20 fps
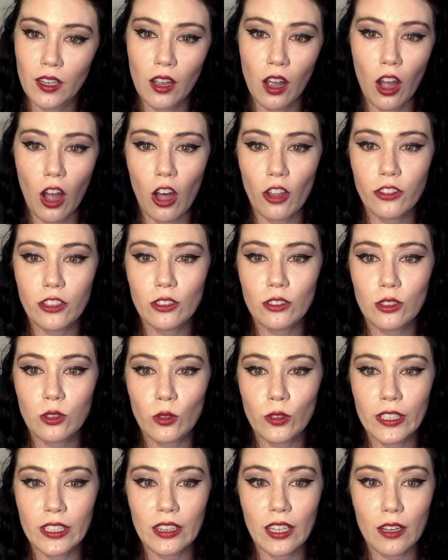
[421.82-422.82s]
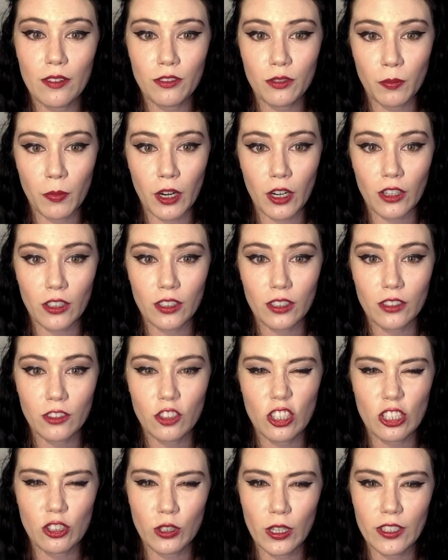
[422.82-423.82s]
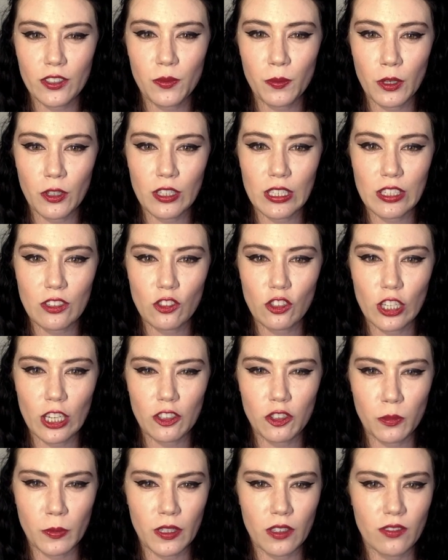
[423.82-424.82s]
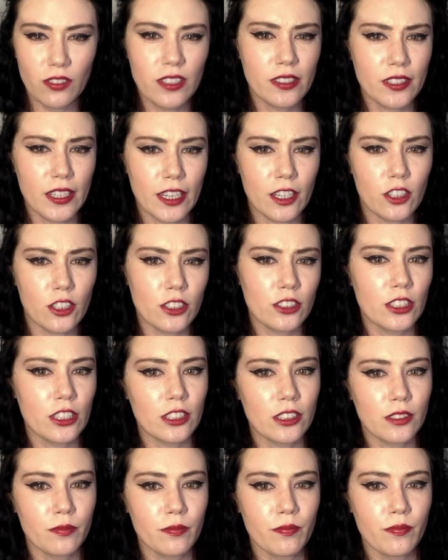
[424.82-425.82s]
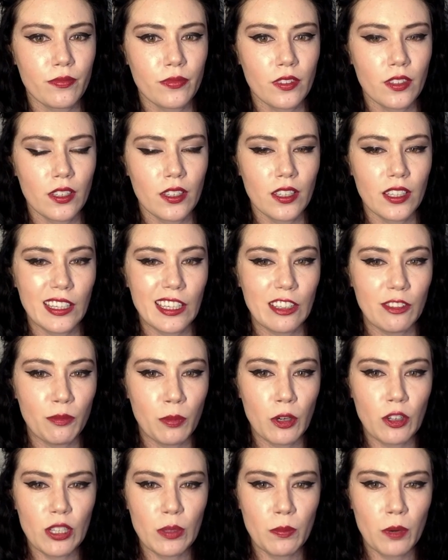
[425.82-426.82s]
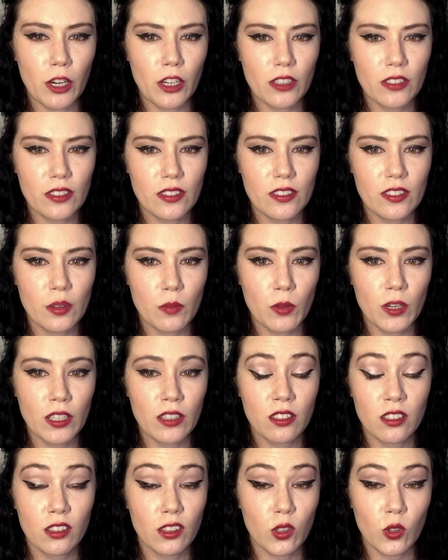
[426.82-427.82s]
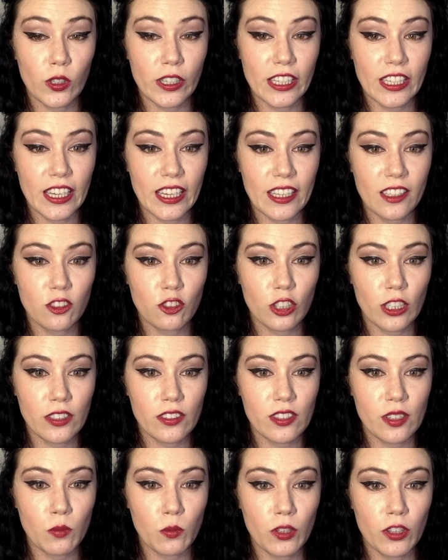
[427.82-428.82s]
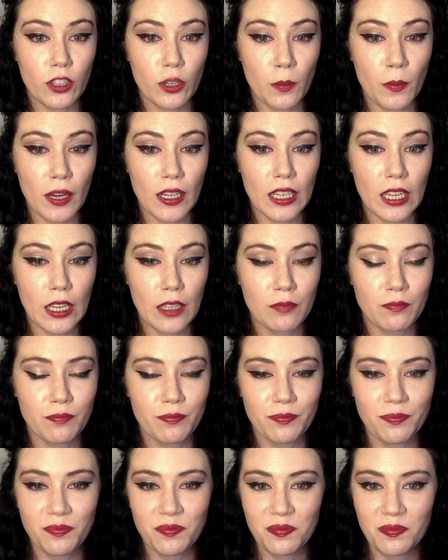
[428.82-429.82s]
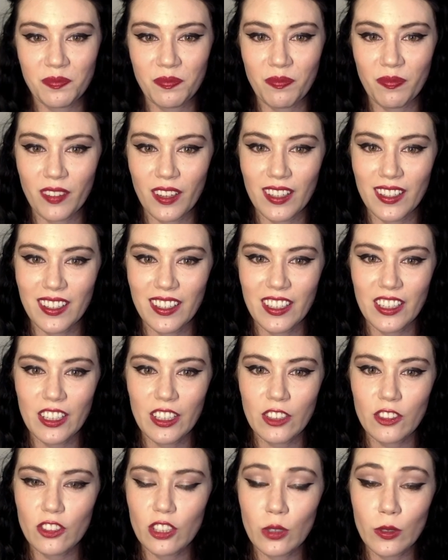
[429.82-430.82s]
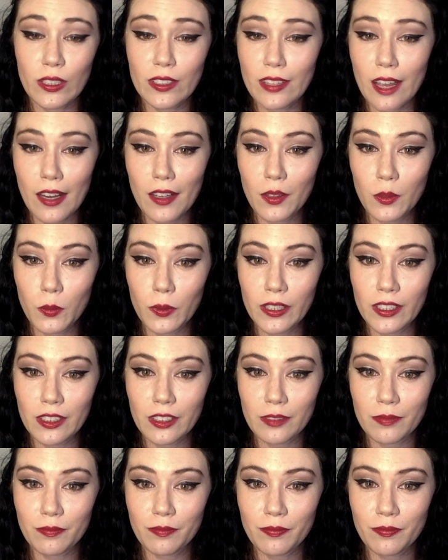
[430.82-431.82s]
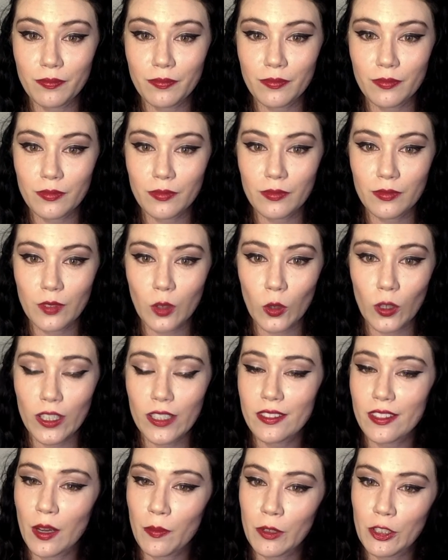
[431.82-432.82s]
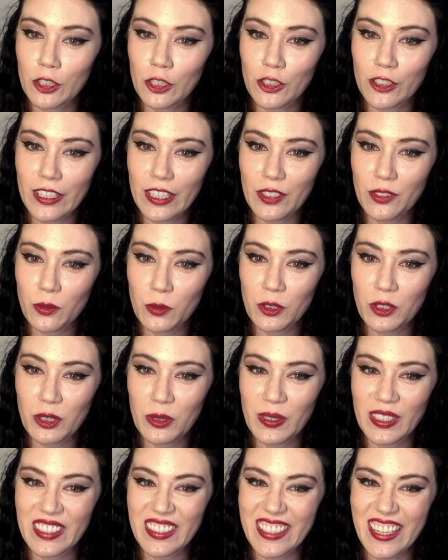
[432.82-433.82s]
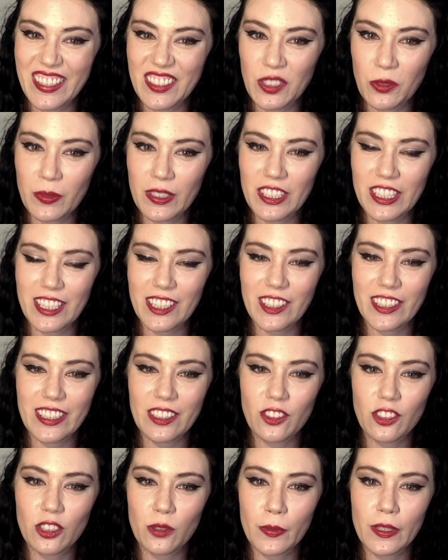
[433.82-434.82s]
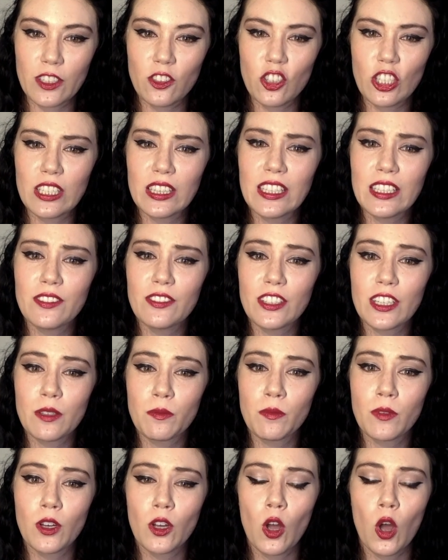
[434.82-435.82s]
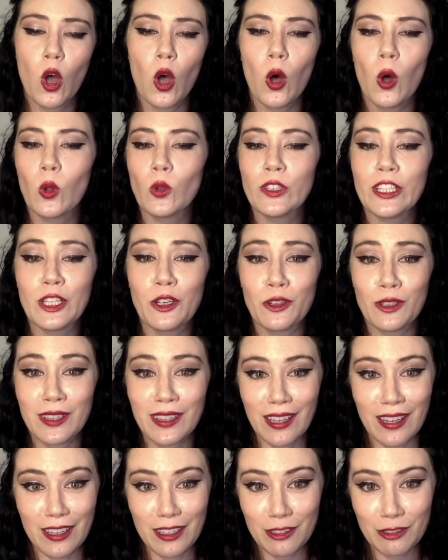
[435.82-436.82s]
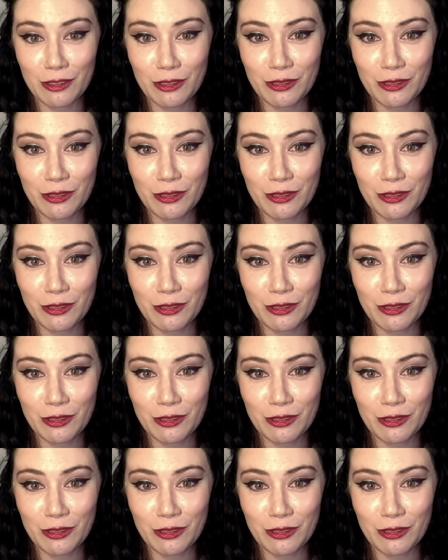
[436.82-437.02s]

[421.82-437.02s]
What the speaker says: Although Lori loves Mark, she trusts Bodie's judgment of his character. If Bodie barks at someone, Lori can't trust them with her money. So he's out of the will, or as some attorneys would do in a testamentary instrument, she leaves him only her love.